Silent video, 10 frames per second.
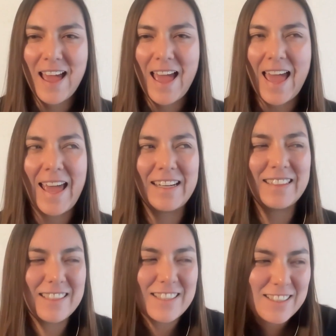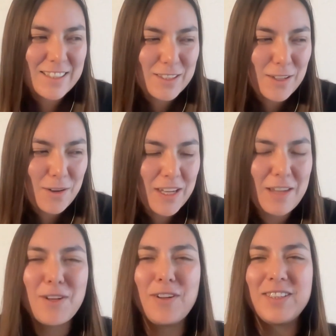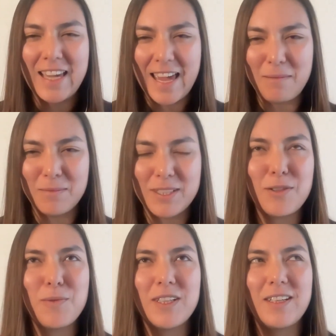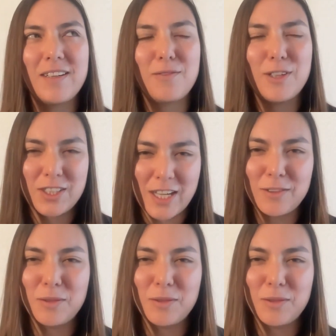And it's just so, even on DMs, I don't want to reach out to